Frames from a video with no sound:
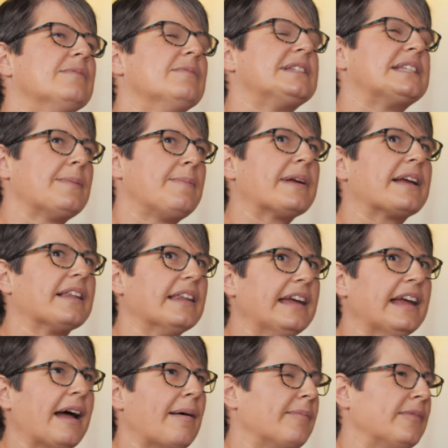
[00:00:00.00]
for?
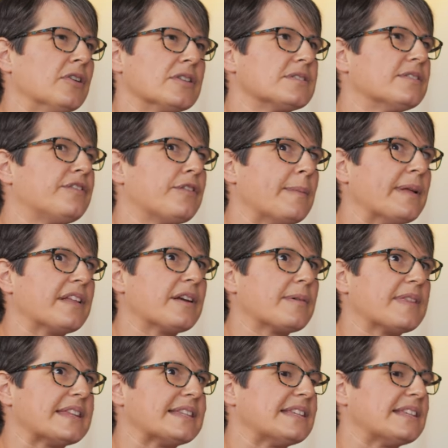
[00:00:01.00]
typically I'm not so familiar
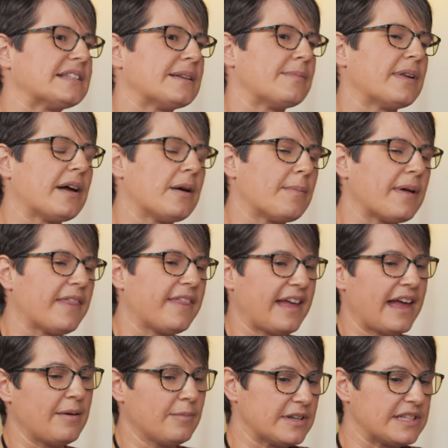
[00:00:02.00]
with the system now, but
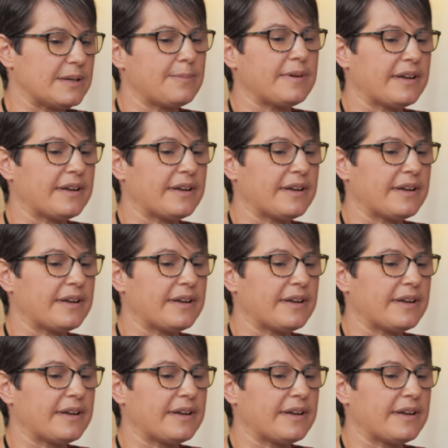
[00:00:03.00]
then would mm-hmm.